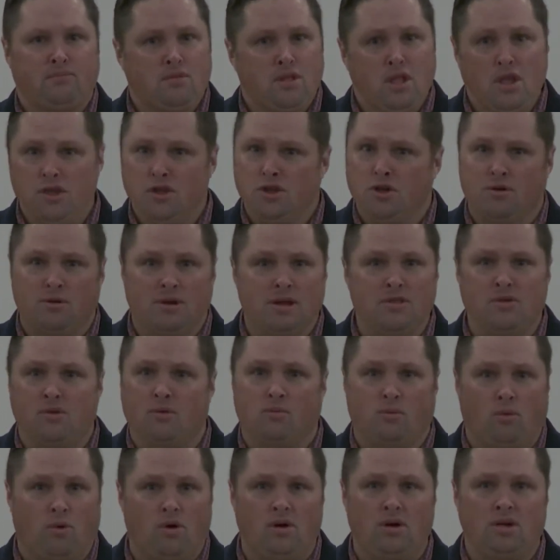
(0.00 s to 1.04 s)
You're either
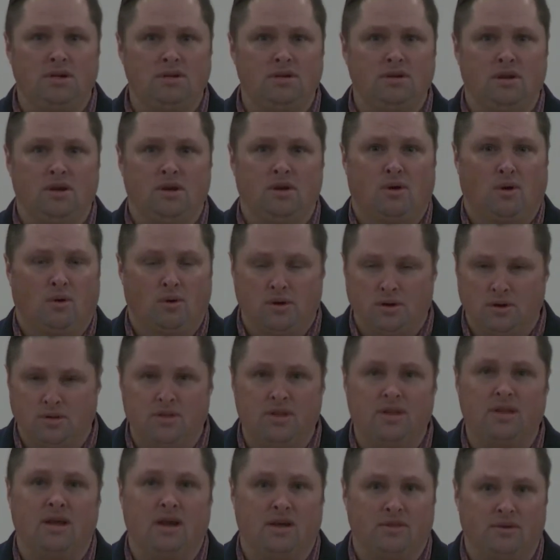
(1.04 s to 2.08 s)
one or you're
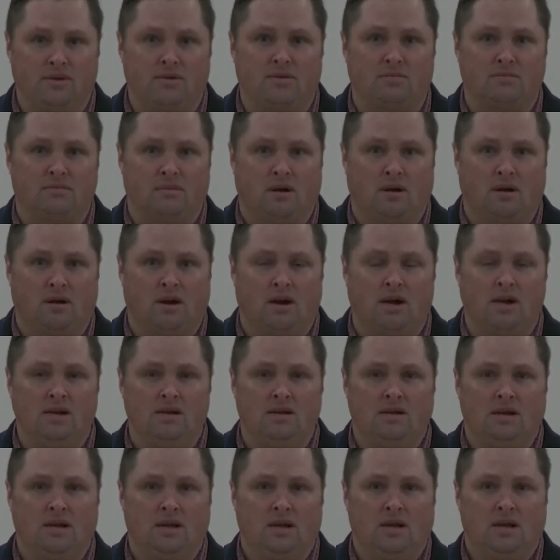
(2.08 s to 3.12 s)
the other, all right?
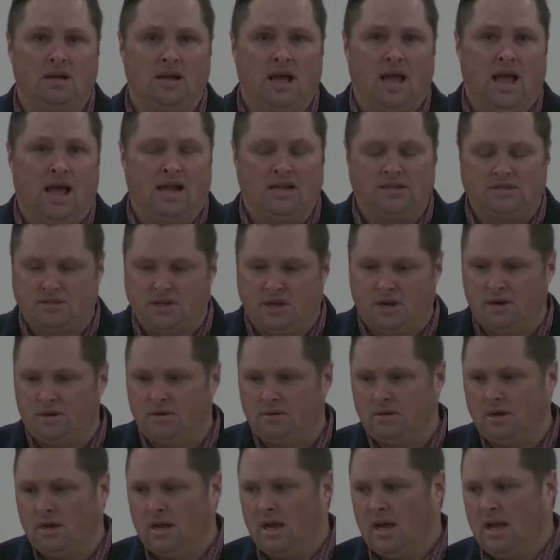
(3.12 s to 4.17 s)
And
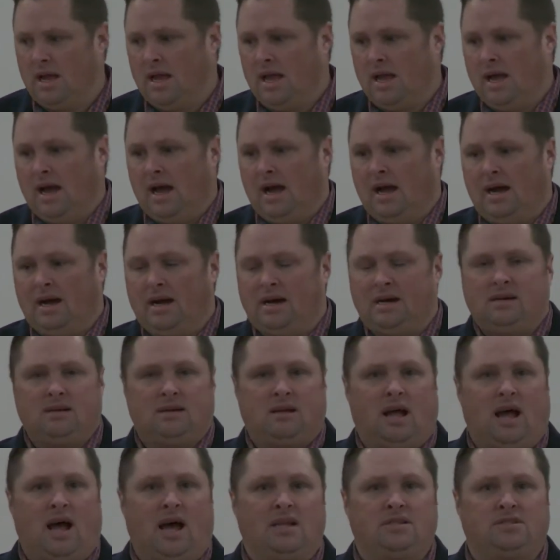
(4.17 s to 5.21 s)
so, uh,
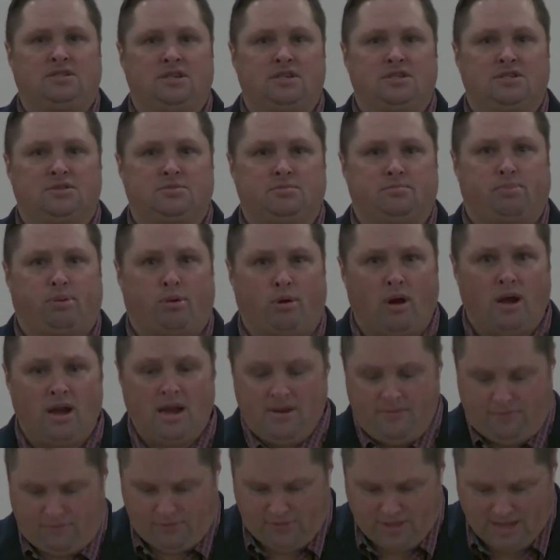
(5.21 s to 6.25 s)
I just pray
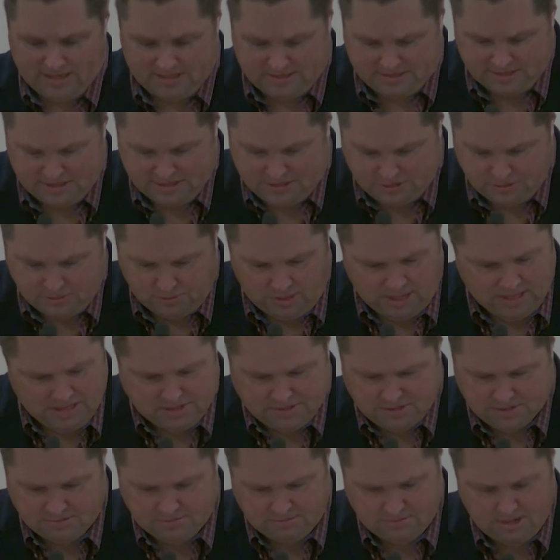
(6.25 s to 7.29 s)
for that
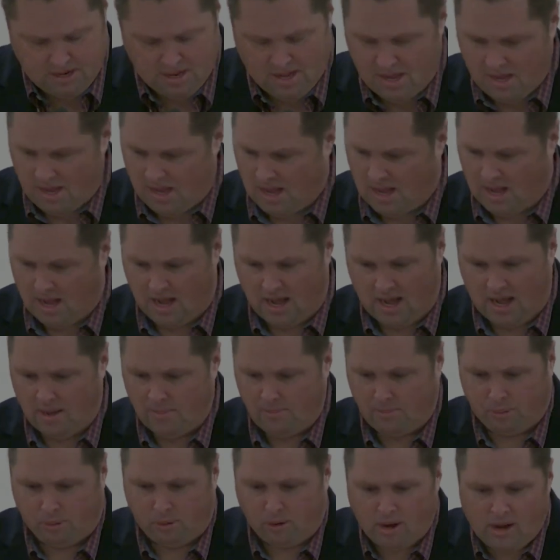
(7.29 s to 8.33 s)
situation. I, I
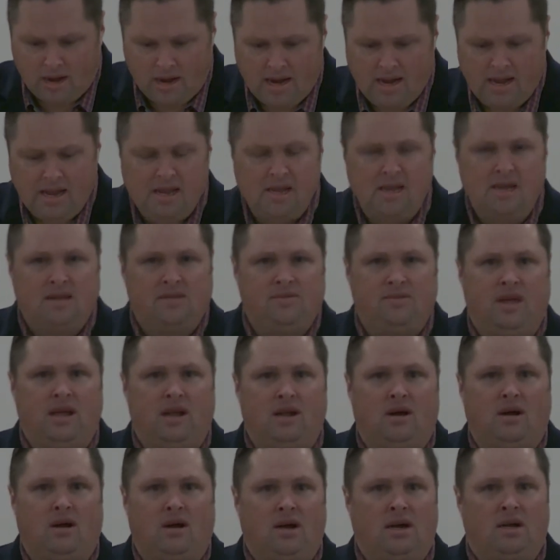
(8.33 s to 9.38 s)
pray that,
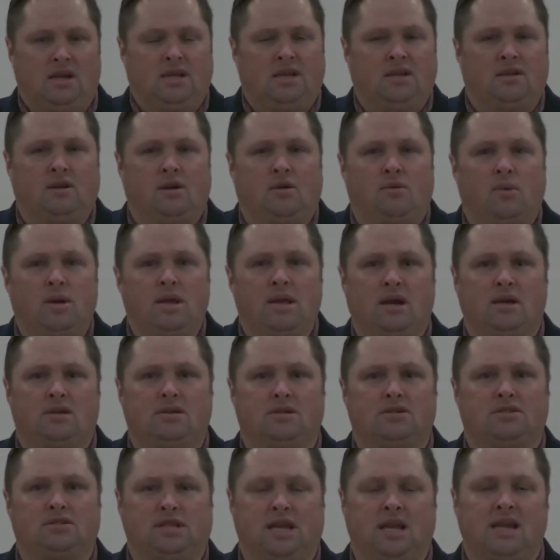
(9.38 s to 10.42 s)
uh, uh, you know, we
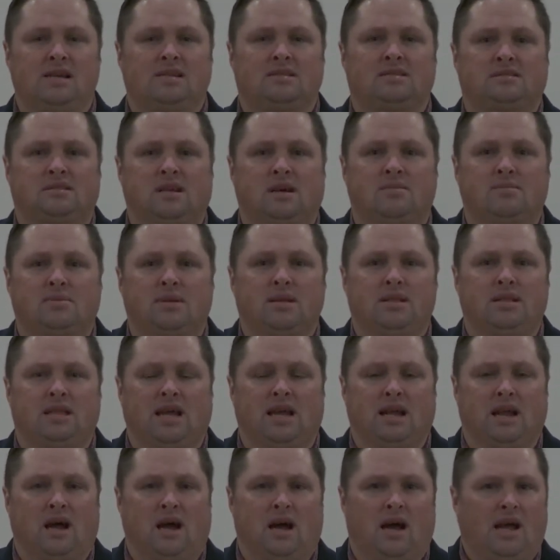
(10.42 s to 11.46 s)
understand something
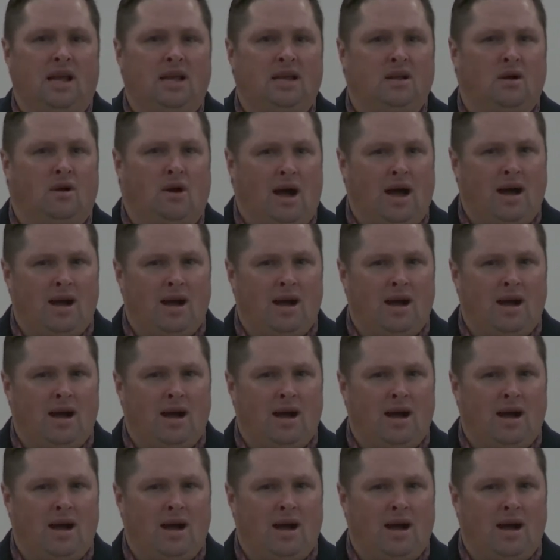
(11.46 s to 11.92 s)
that, uh, you know, I